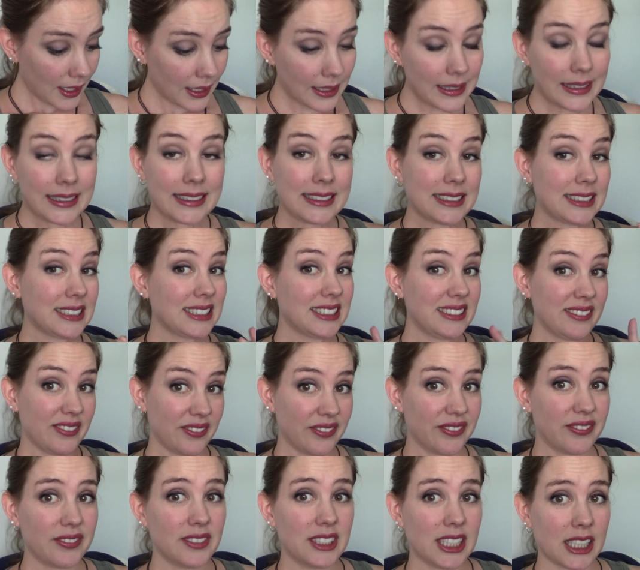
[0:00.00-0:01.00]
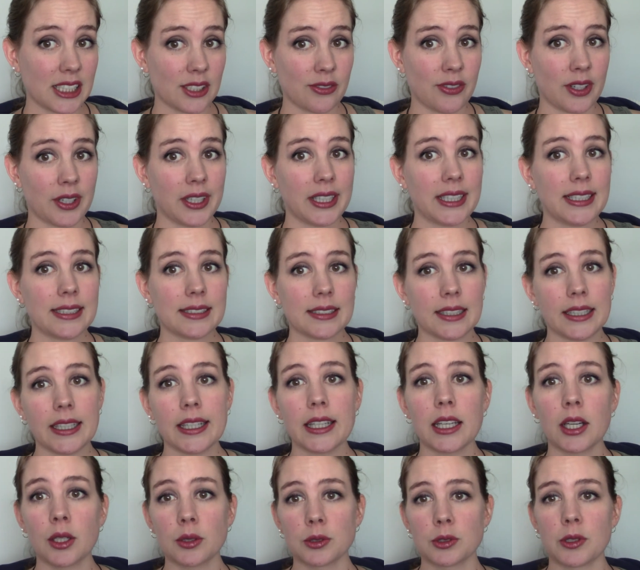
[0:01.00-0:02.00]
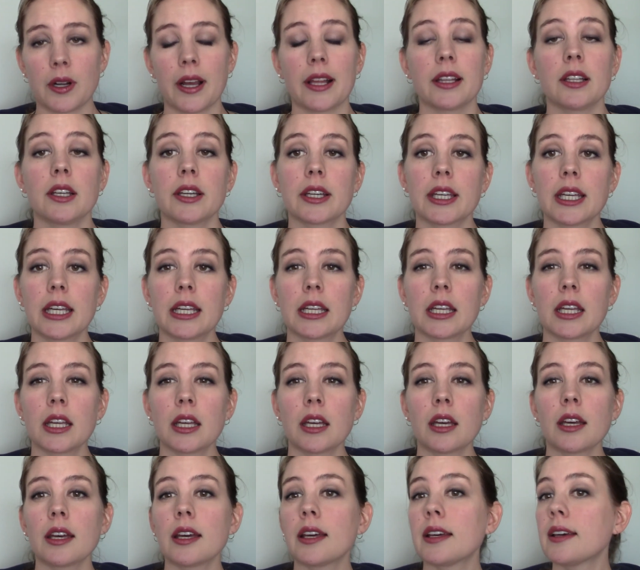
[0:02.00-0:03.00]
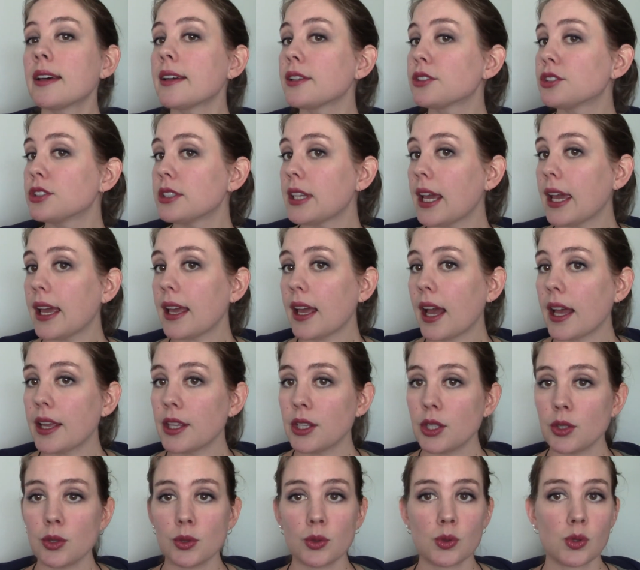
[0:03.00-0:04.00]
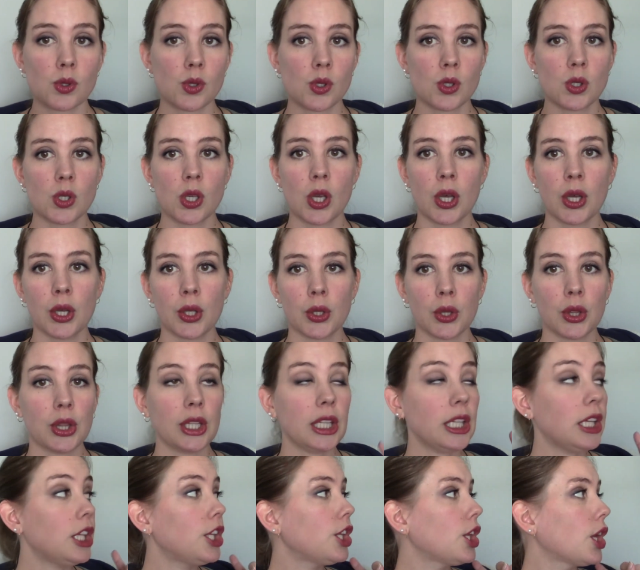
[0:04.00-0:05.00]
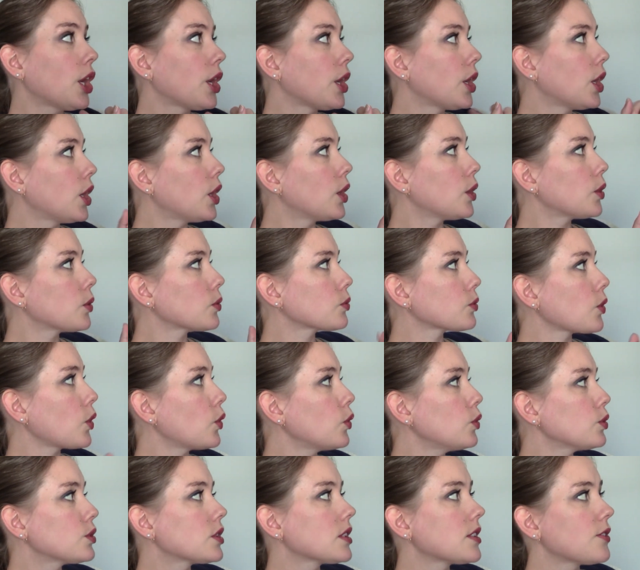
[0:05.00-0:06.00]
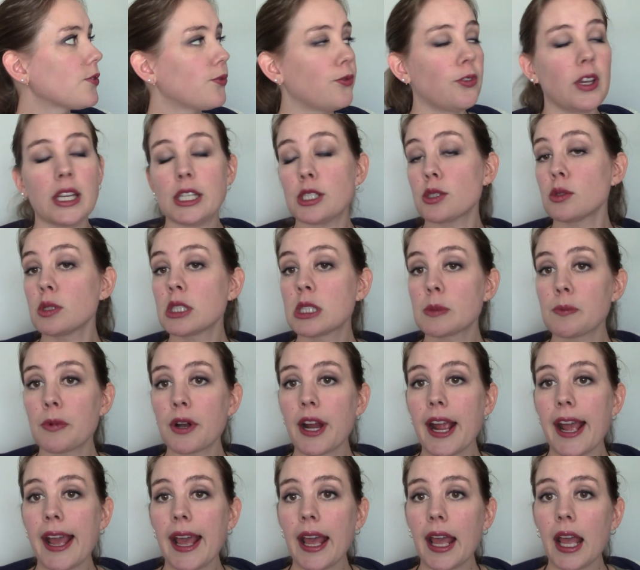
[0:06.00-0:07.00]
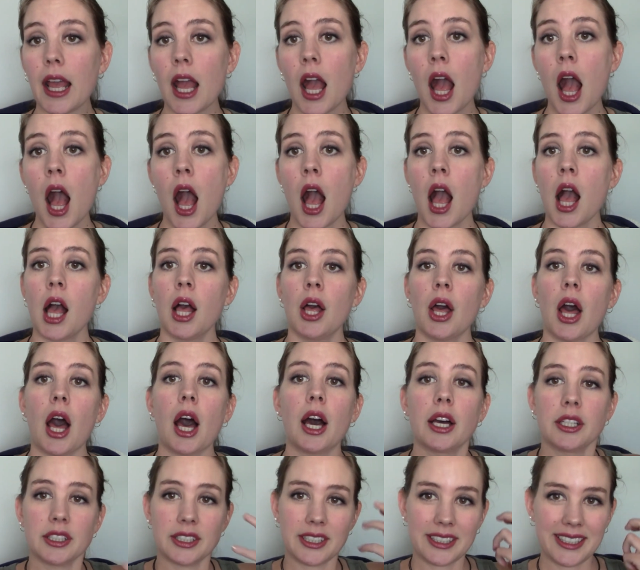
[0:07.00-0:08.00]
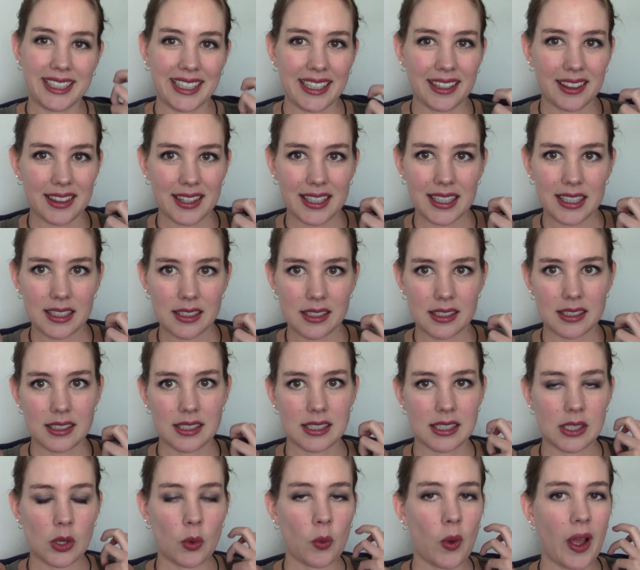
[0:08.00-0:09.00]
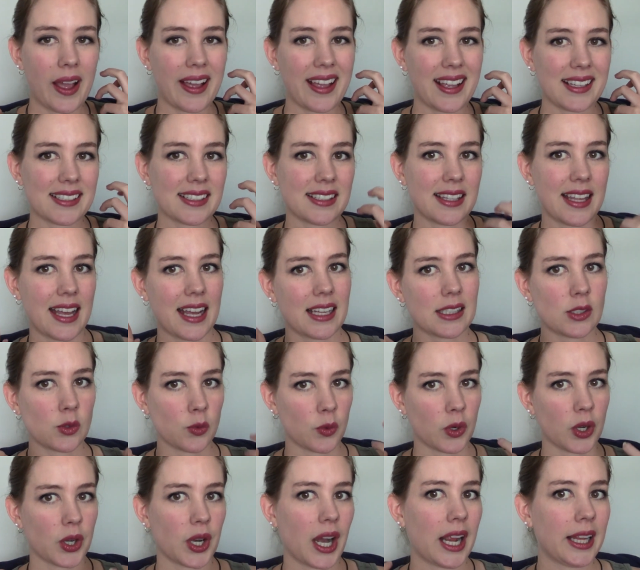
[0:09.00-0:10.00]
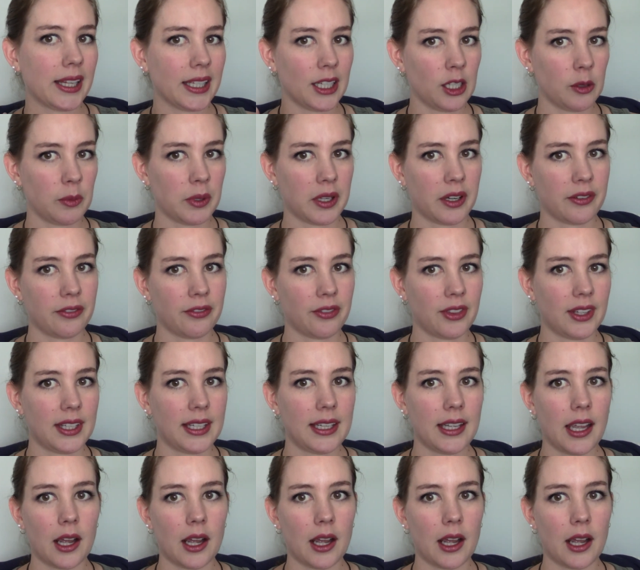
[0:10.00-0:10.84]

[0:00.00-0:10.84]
It does very easily go dry looking. Today I used the rose facial spray underneath it, so I guess that's where a little bit of the